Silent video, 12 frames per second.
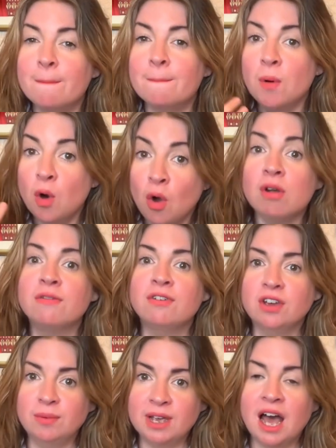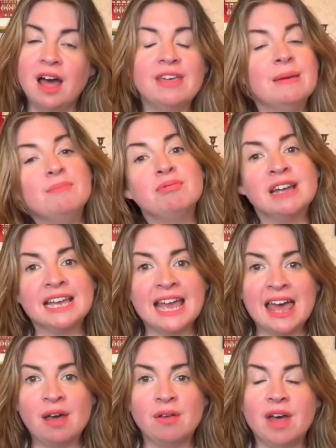They bring
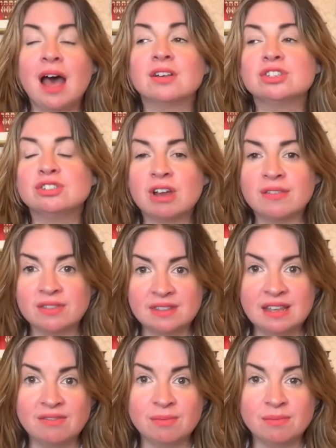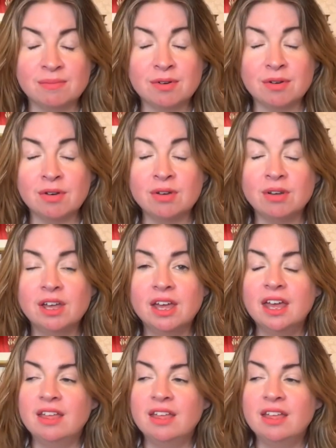out our strengths even more.